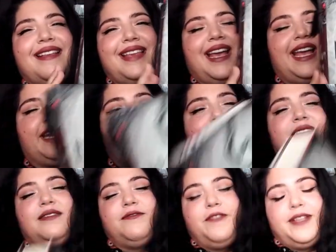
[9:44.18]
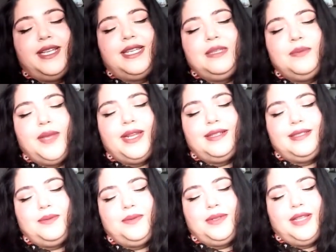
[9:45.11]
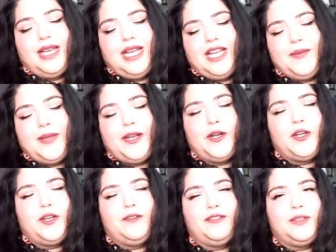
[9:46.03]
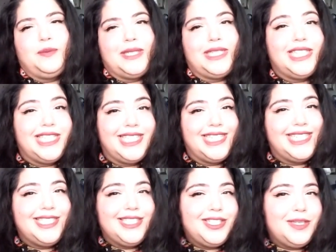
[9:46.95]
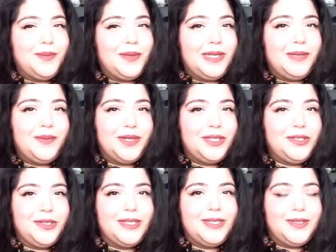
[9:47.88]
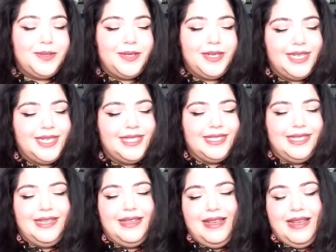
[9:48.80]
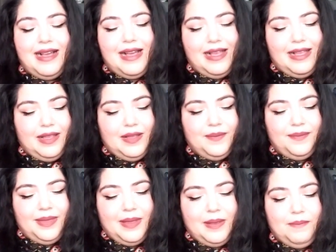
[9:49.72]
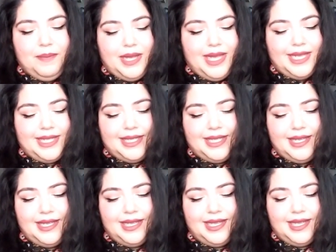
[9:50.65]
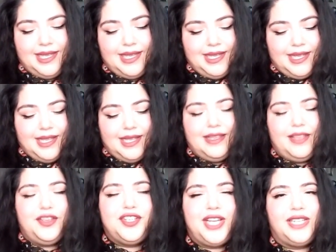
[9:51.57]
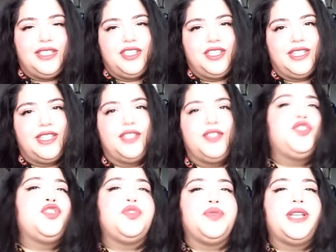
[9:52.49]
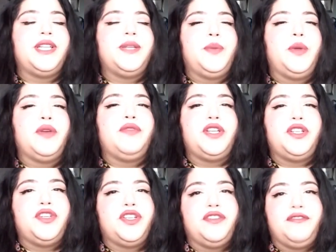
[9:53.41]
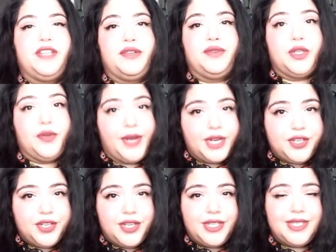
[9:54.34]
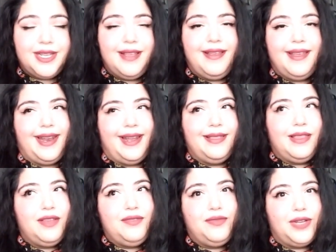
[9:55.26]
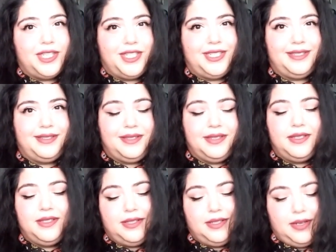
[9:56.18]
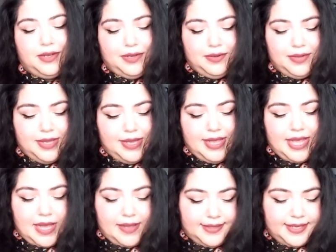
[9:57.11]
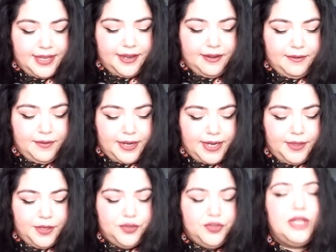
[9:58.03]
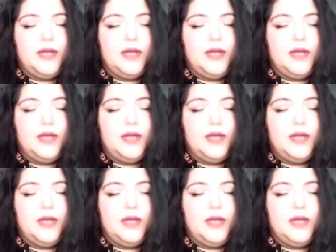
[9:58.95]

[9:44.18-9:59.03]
Yeah, and for this I'm kind of double up. I don't know if it'd be cheating to double up on a short story, but the other challenge is to read a book featuring your favorite creatures. I love witches, so I was thinking of reading the